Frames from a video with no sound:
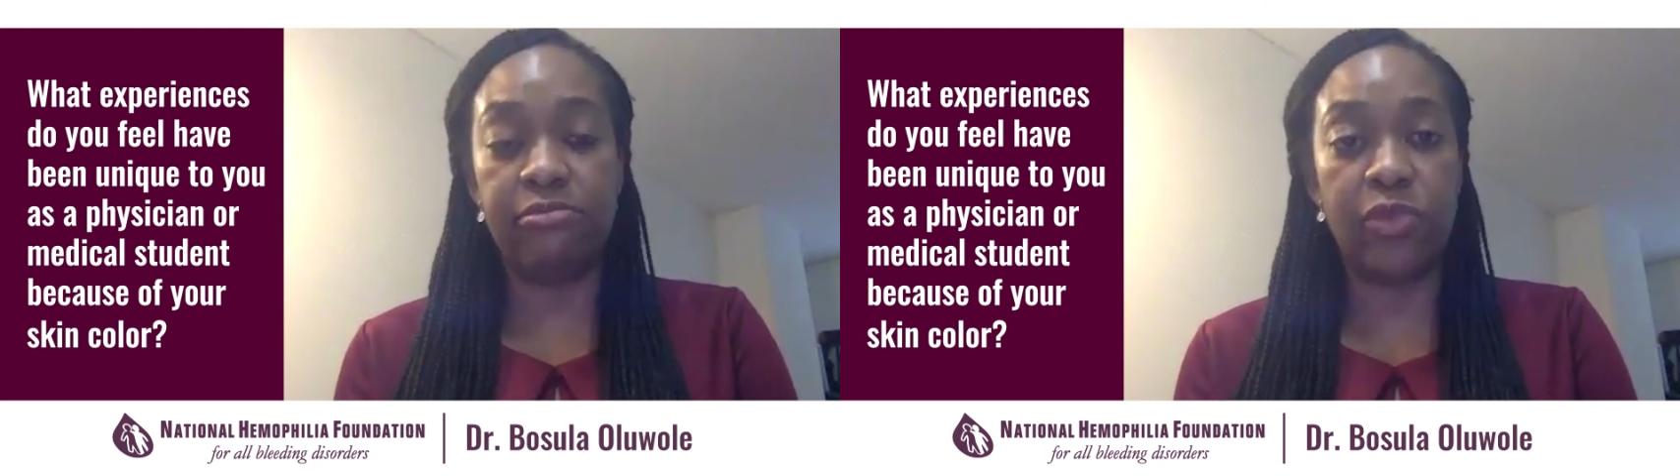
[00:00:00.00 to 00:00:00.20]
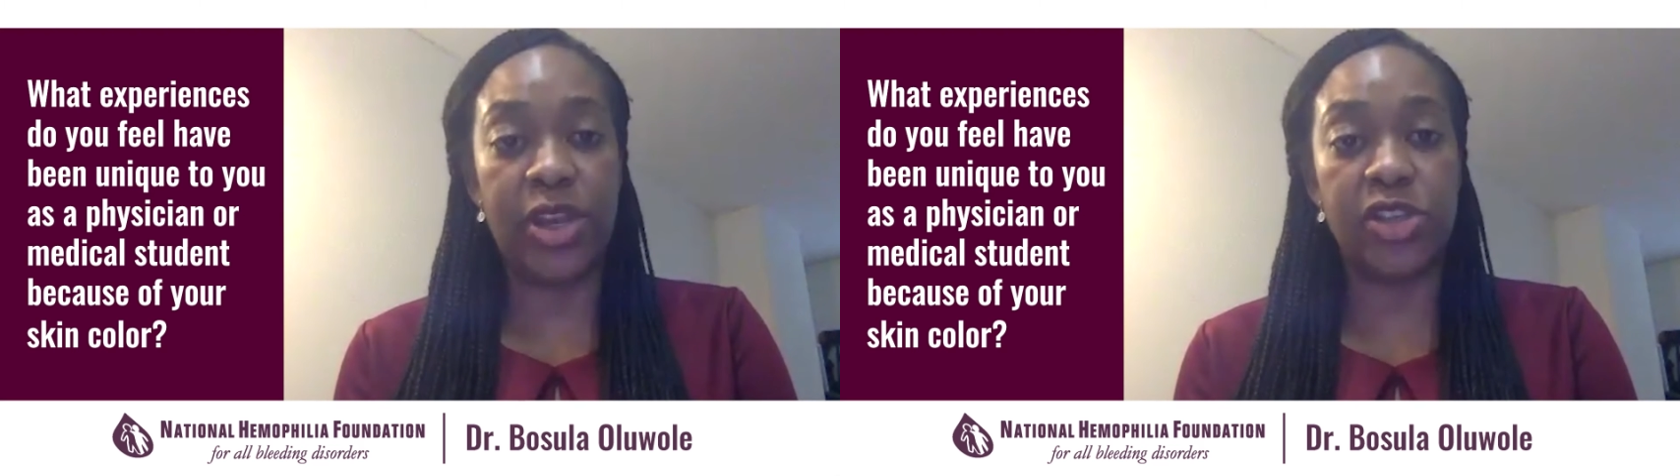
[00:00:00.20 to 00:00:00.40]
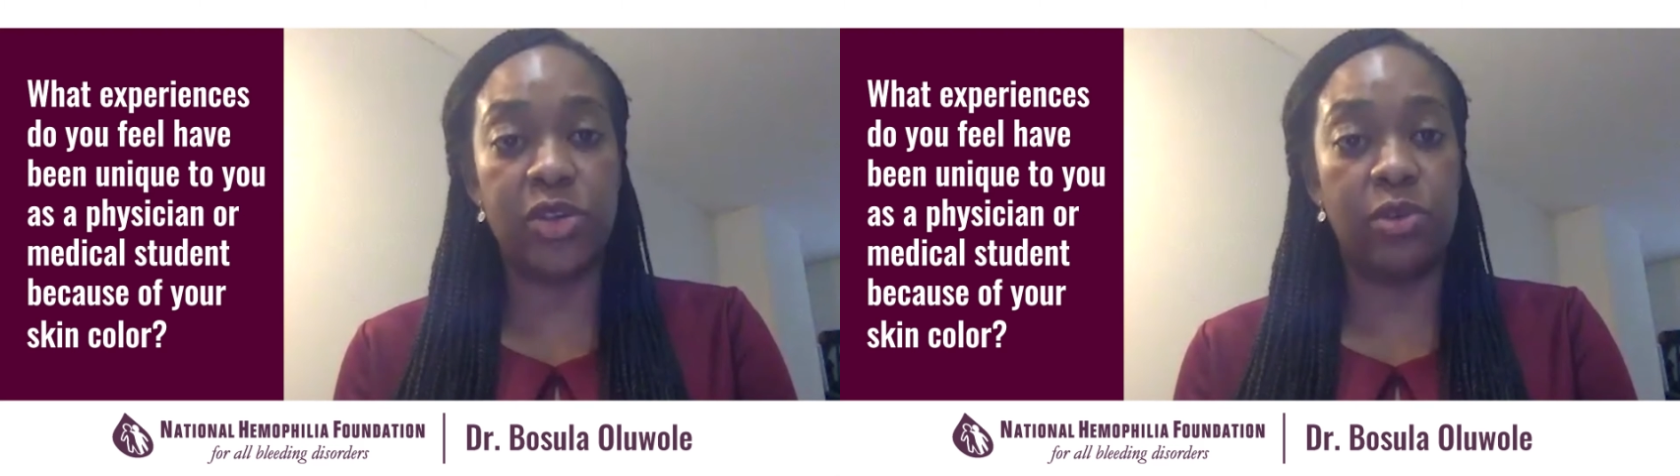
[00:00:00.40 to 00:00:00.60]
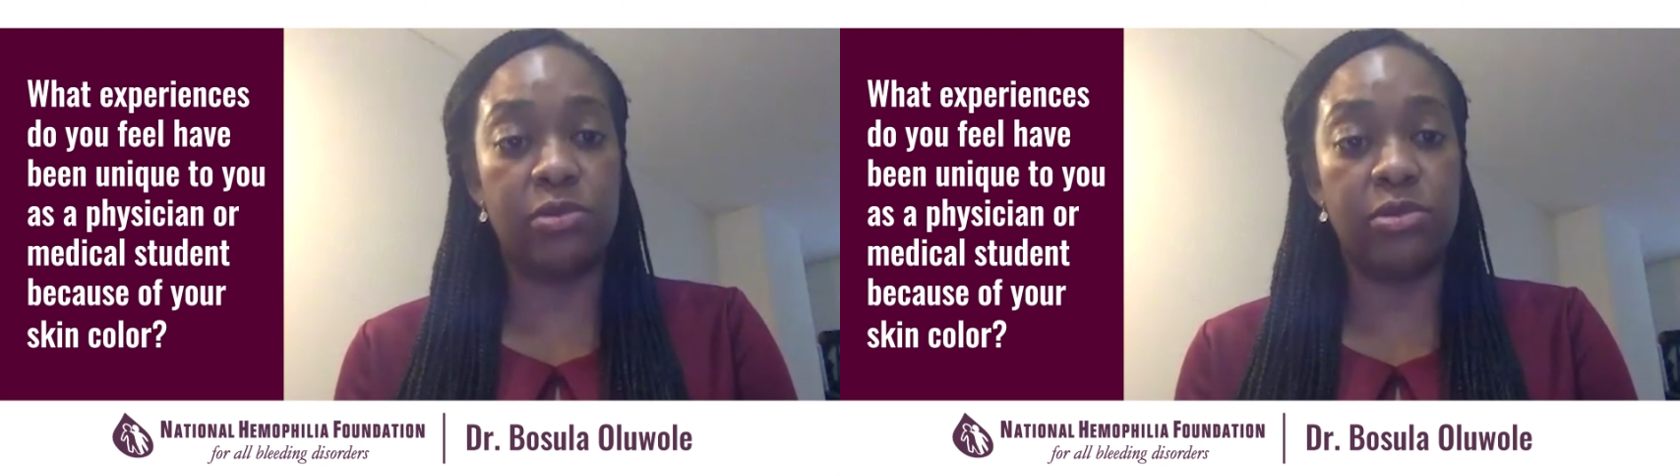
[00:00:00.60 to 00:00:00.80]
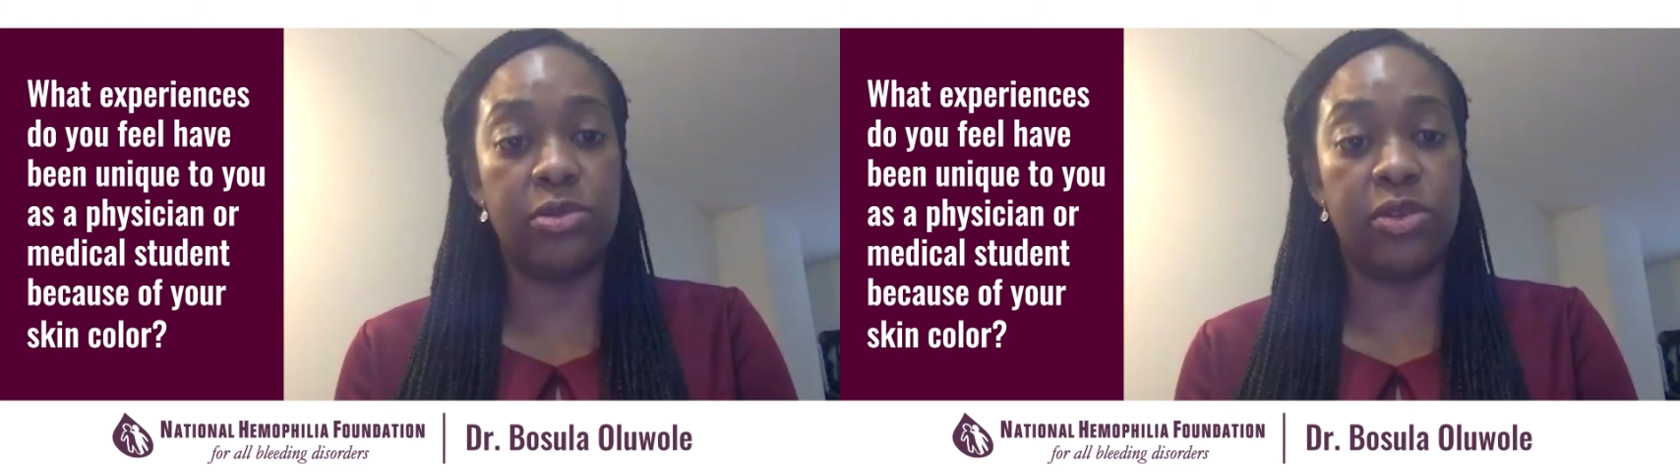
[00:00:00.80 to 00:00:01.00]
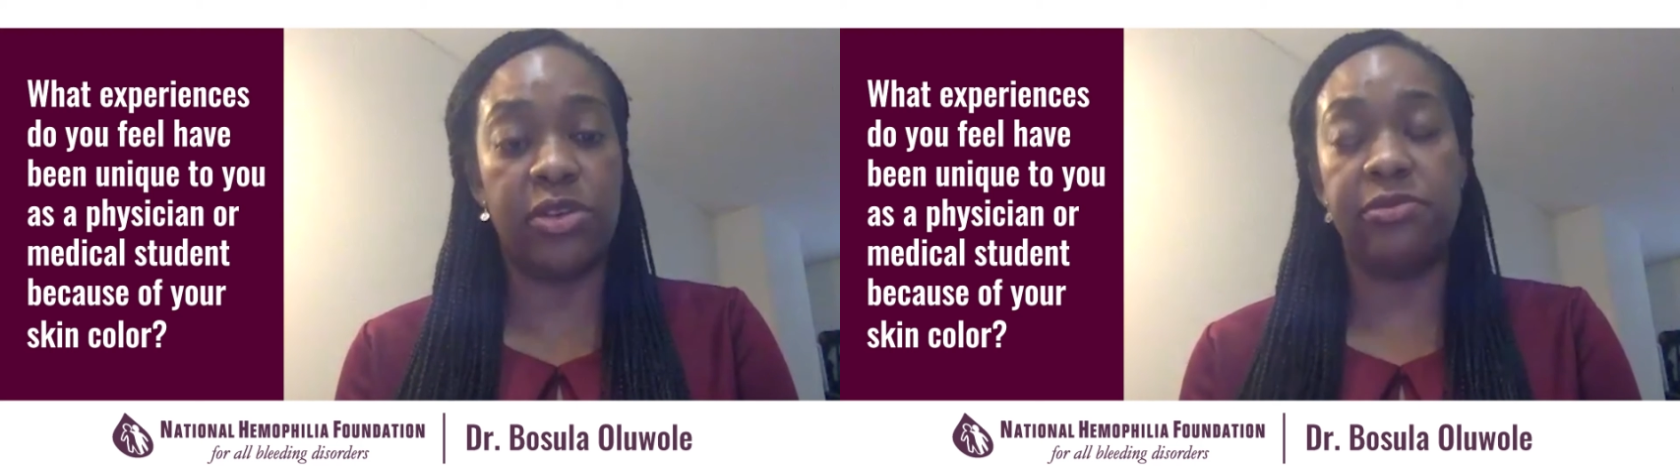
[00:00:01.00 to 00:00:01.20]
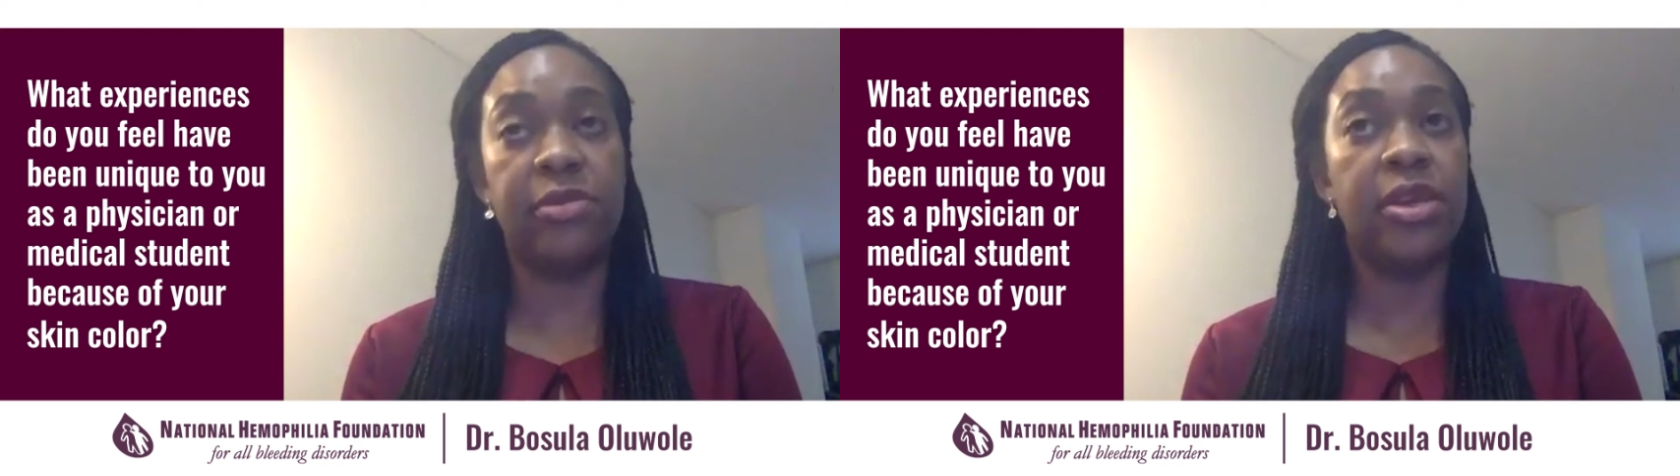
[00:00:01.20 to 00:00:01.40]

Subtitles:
racial sort of